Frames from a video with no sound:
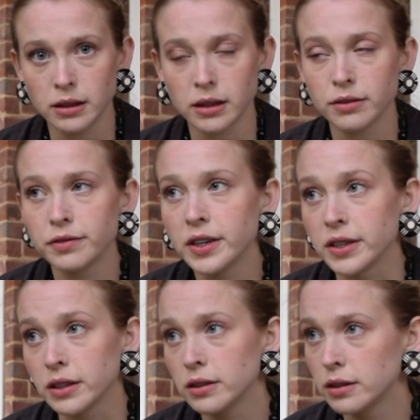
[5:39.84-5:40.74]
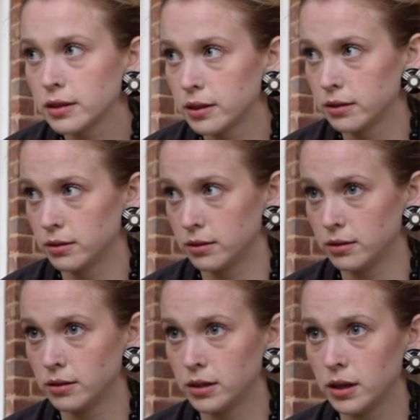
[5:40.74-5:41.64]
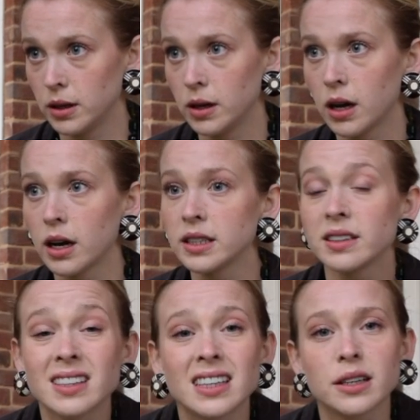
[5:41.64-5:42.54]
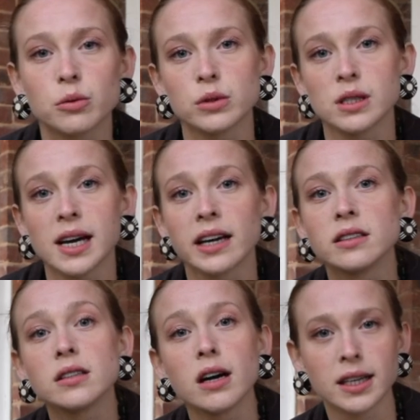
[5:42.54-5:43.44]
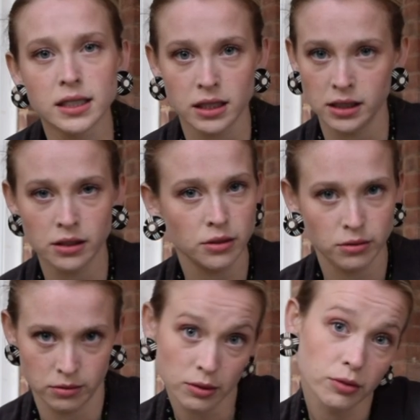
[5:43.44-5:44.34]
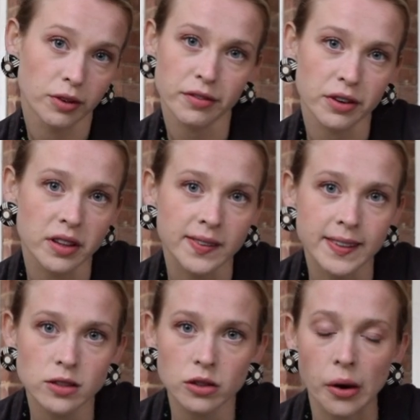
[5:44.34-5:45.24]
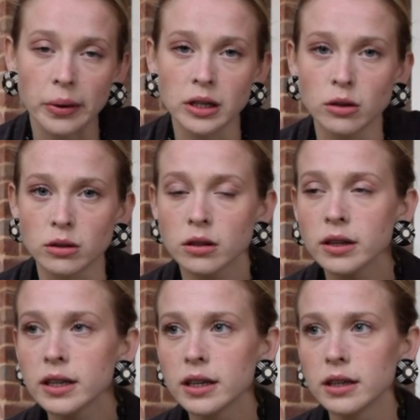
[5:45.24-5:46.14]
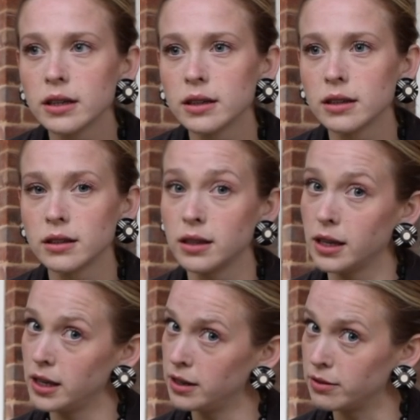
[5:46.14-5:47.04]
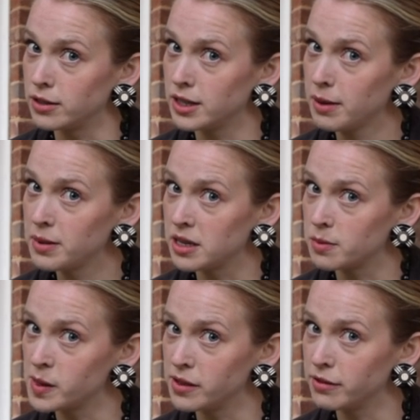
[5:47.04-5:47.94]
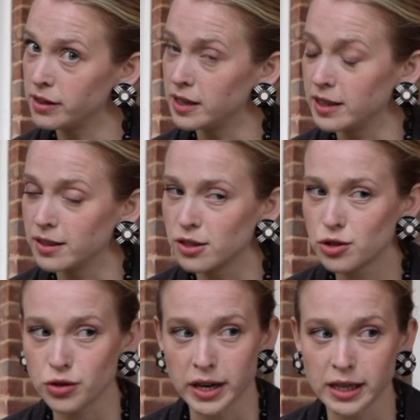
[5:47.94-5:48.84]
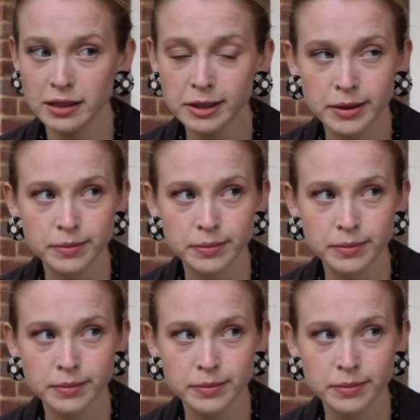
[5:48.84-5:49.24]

At first, I did think it was the anxiety of everything that's going on. Even Debbie's been feeling the strain.